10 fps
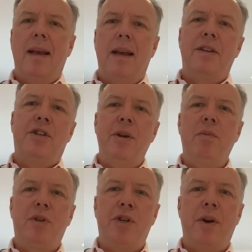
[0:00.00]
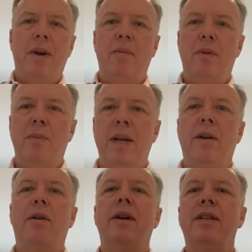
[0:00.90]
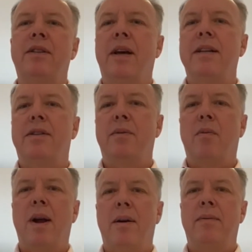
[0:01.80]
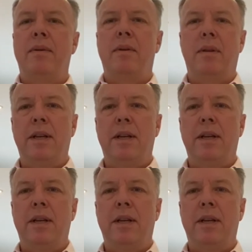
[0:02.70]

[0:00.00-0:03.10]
And she was sharing with me her insights around